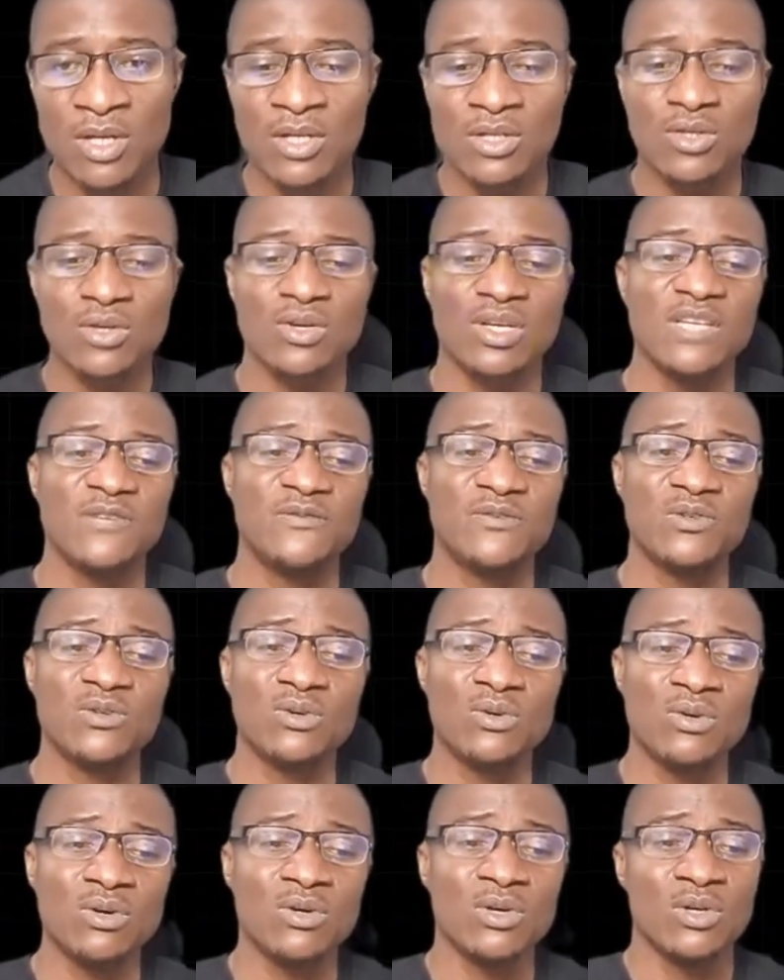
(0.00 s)
So if
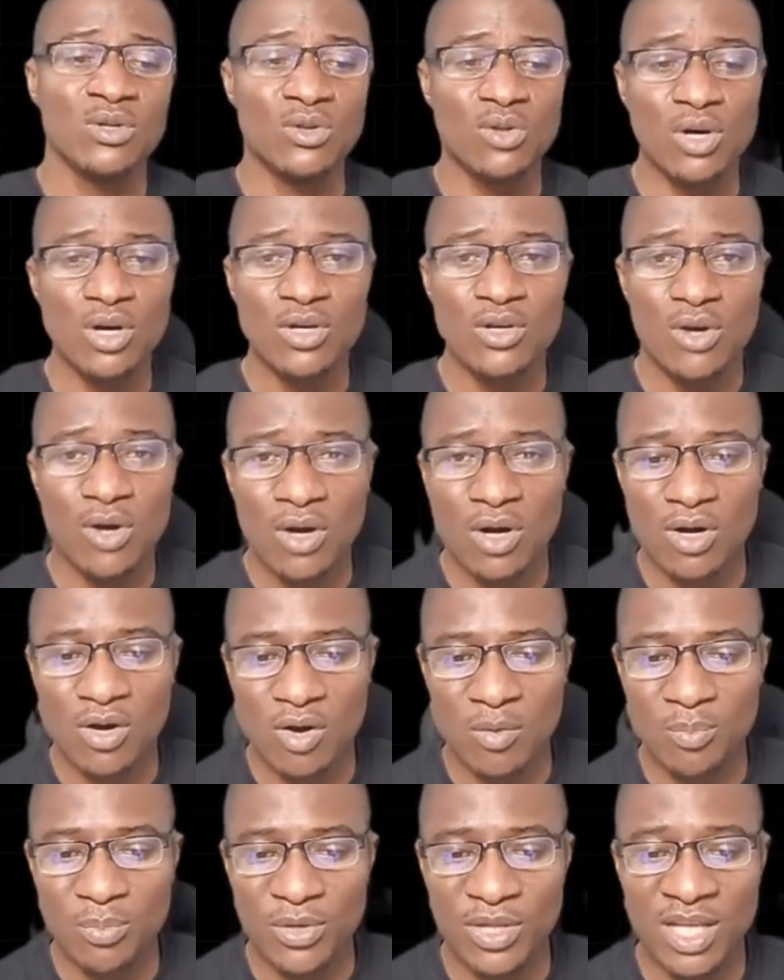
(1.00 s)
you know your
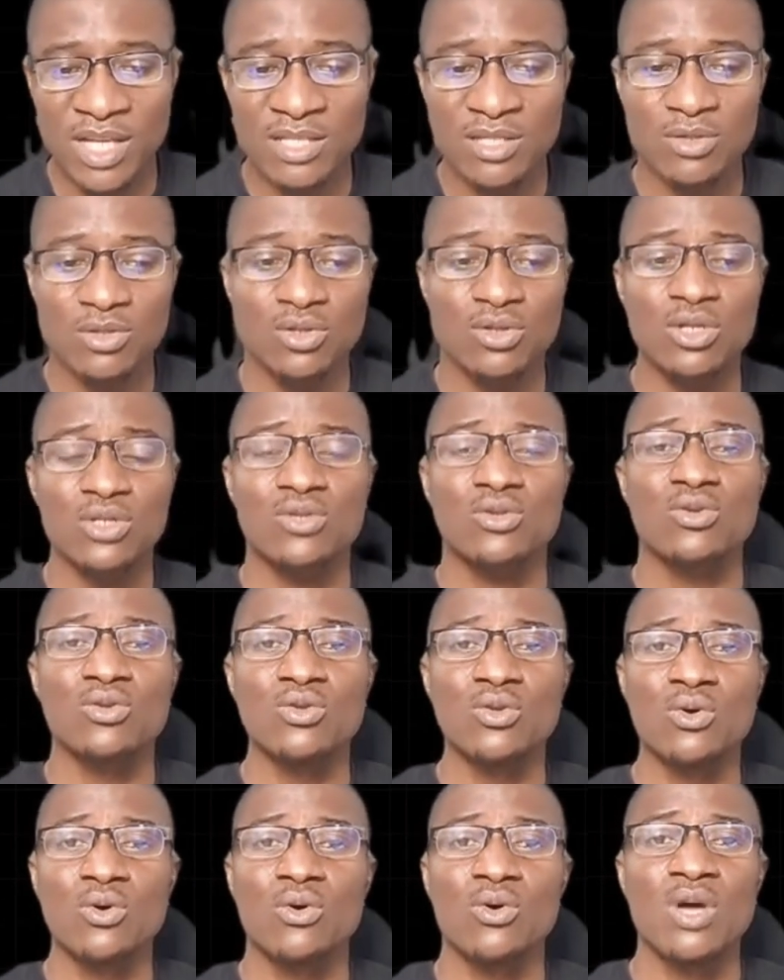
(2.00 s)
components, you should also
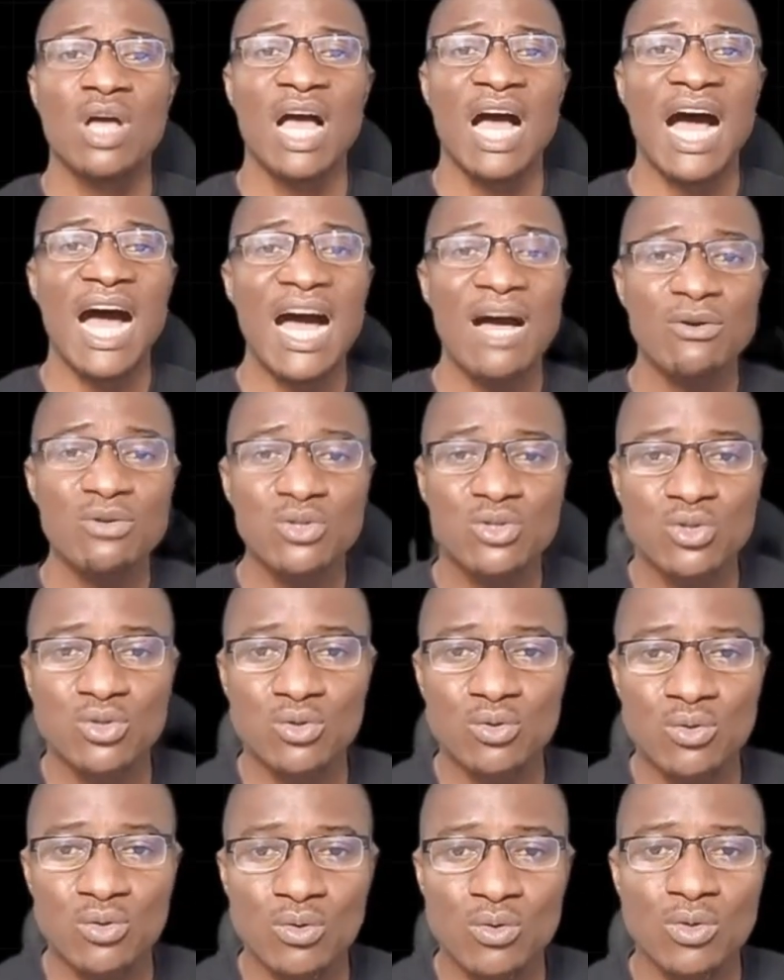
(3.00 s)
know how
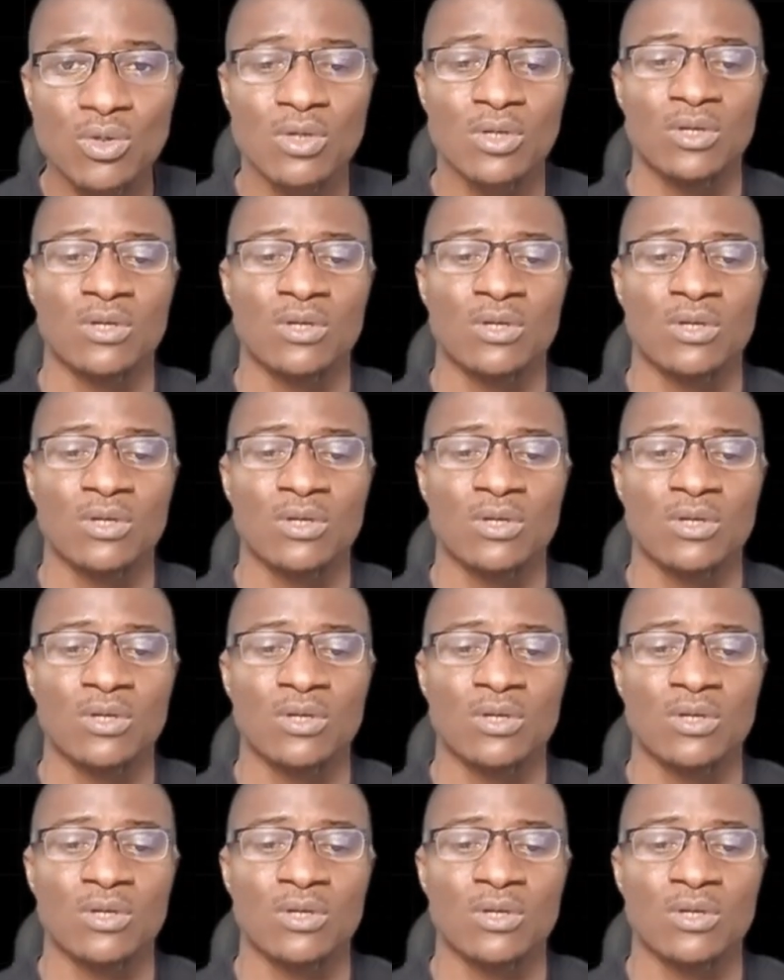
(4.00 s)
to